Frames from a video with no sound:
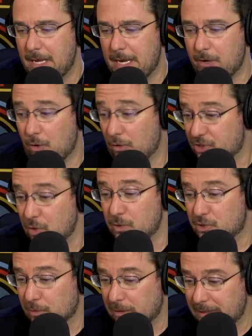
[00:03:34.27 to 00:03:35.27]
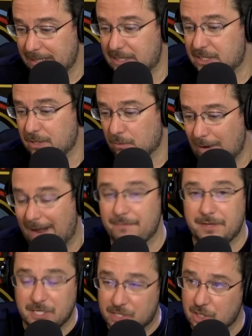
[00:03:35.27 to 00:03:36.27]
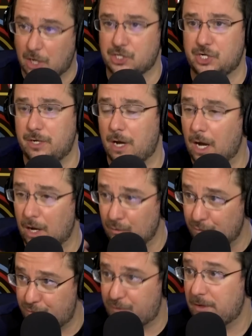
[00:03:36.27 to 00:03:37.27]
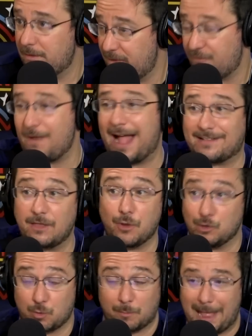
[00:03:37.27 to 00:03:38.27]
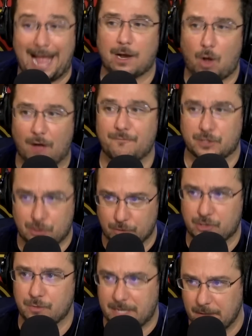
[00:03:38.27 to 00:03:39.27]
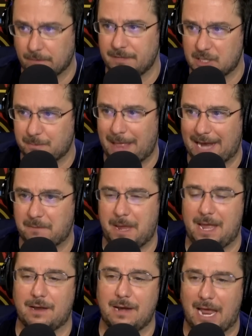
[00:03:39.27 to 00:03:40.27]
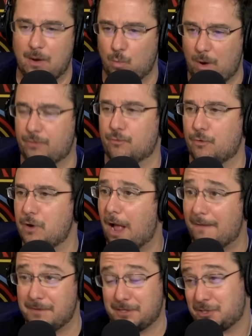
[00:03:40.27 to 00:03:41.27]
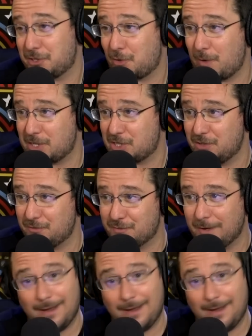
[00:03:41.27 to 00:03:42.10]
It also was released around the discussion of the fact that those were Black officers who killed this Black man, and whether or not this is a question of